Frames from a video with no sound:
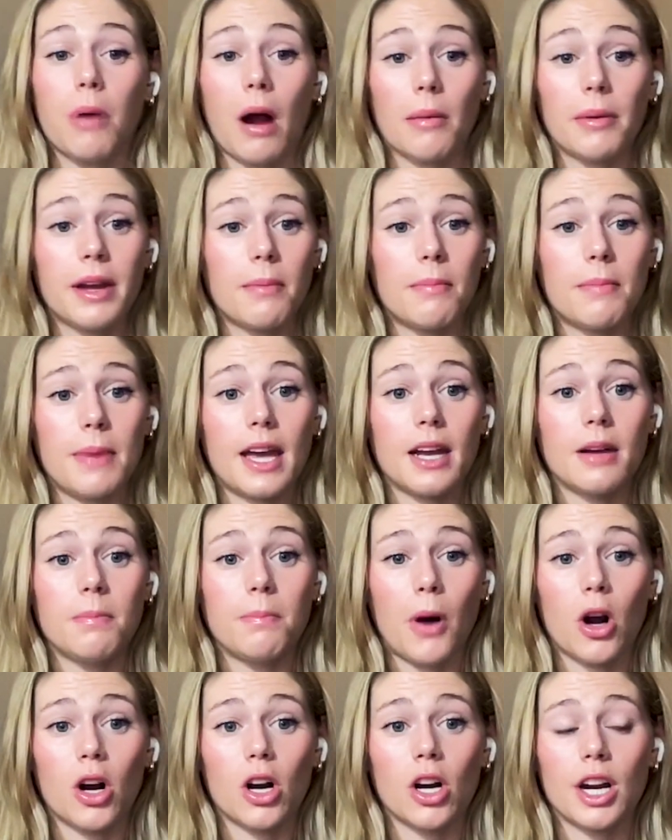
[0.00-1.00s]
probably a big
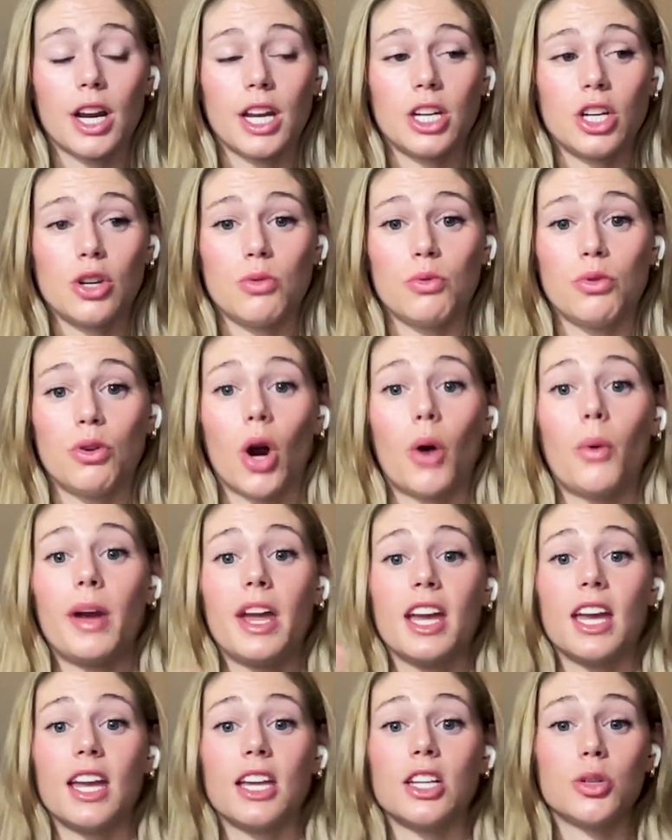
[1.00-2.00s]
part in you
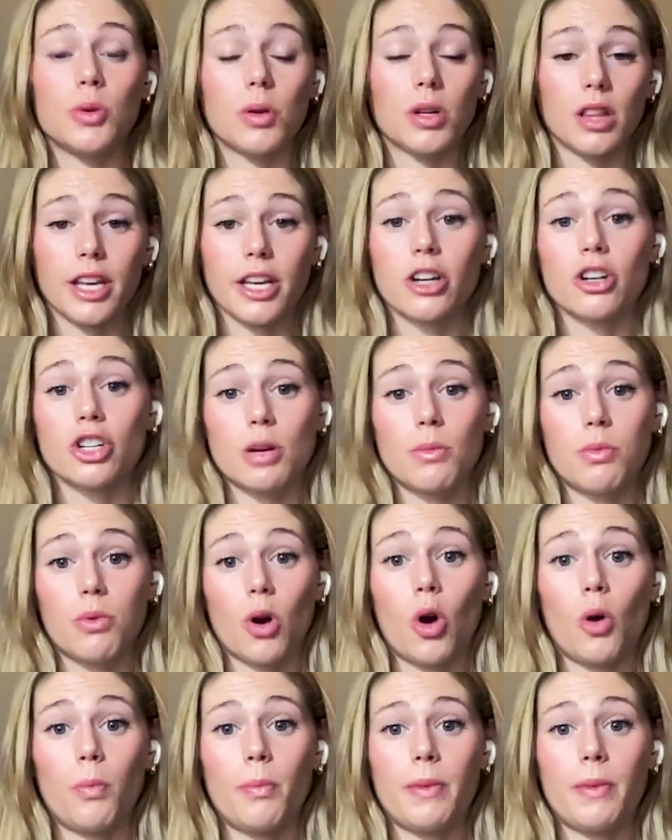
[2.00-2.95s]
growing into a leadership role,